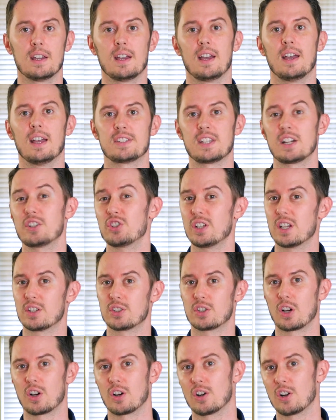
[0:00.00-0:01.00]
It's actually a
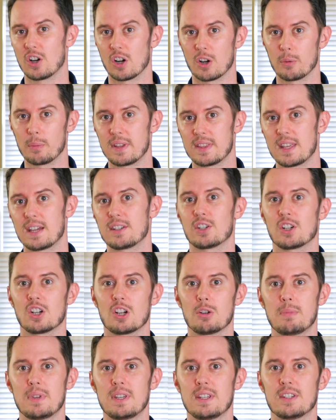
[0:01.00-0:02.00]
term, and that
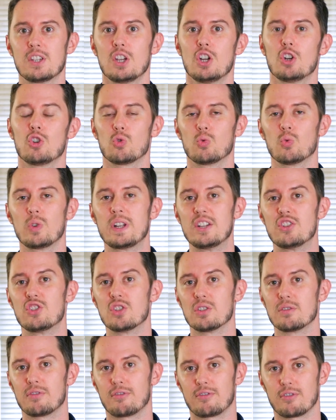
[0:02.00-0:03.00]
term is
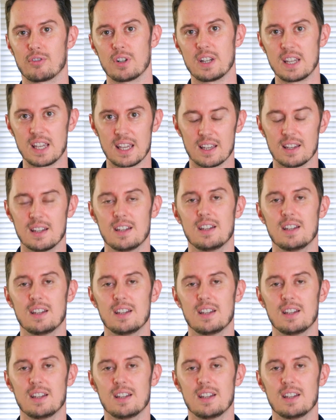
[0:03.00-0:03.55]
region-free.